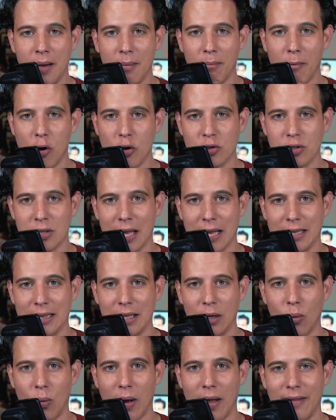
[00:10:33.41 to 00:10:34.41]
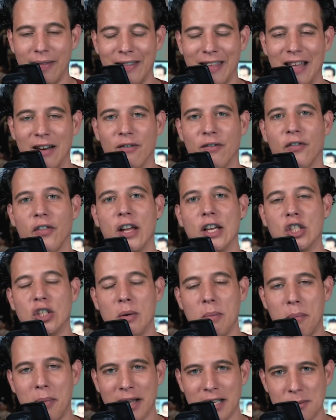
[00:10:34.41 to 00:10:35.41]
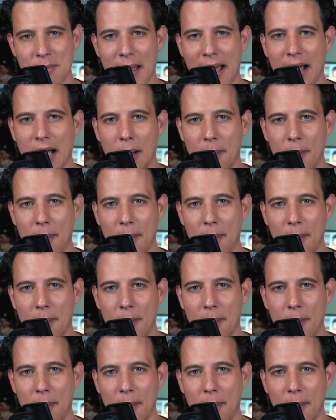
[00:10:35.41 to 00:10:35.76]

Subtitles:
most likely when the inflation picks back